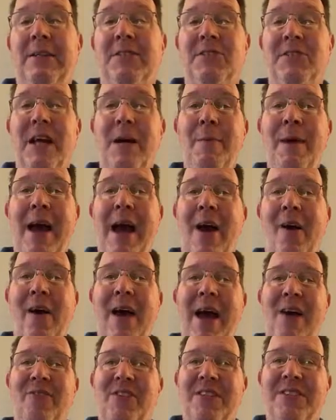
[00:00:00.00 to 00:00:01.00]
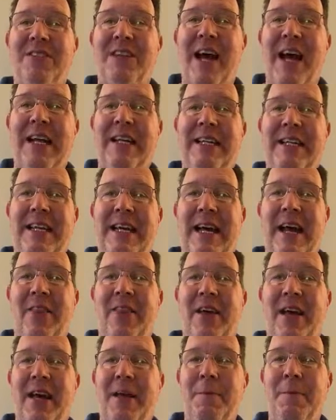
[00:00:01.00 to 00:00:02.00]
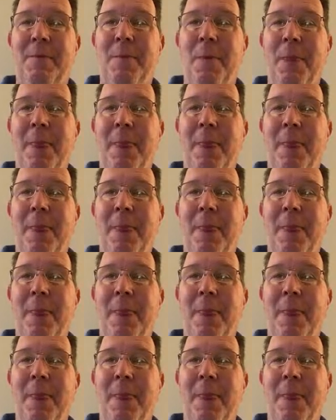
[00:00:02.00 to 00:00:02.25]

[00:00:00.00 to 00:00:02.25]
somehow have this idea that